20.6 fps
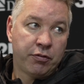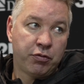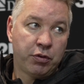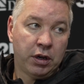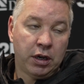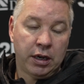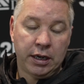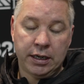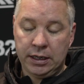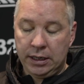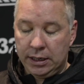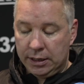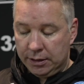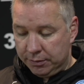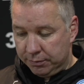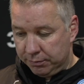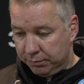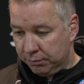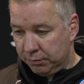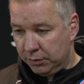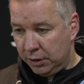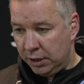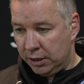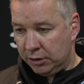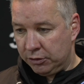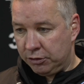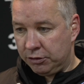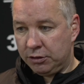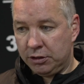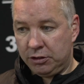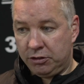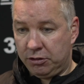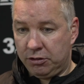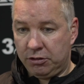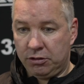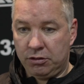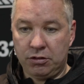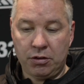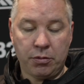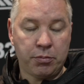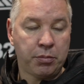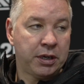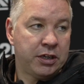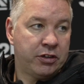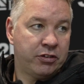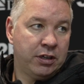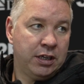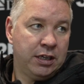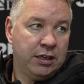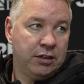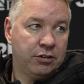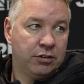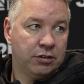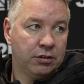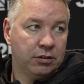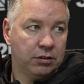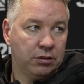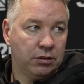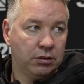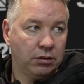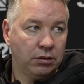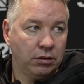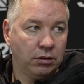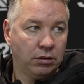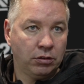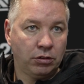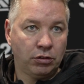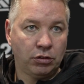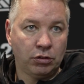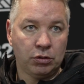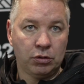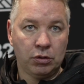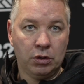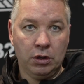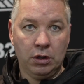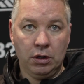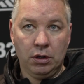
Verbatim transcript: Halfway line, yeah, yeah, it's, it's, it's up by his knees. So,